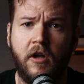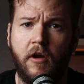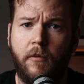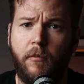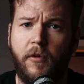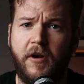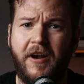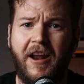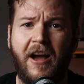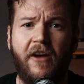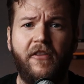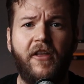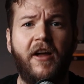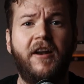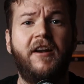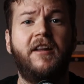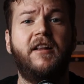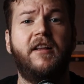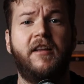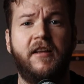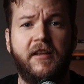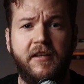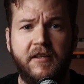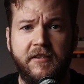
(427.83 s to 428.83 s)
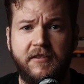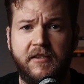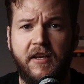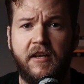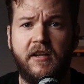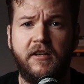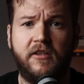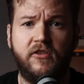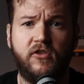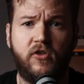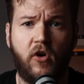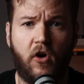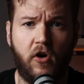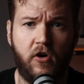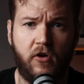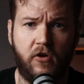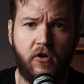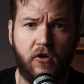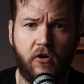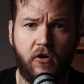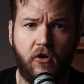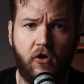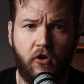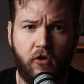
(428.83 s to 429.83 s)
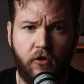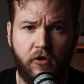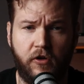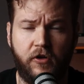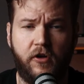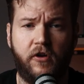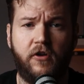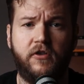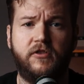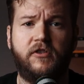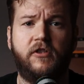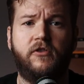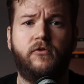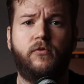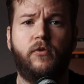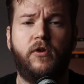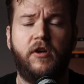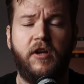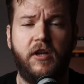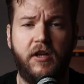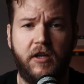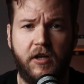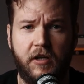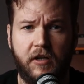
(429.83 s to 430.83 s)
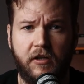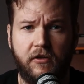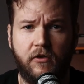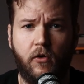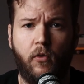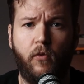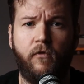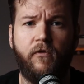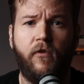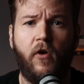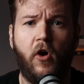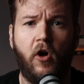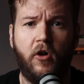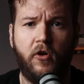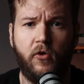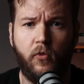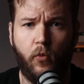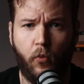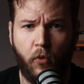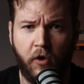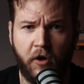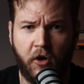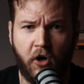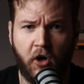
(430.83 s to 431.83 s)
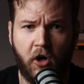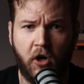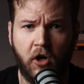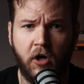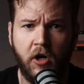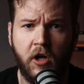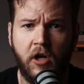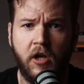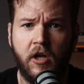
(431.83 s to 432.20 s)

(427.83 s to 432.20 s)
But now that it is getting darker earlier, since we're hitting the fall and winter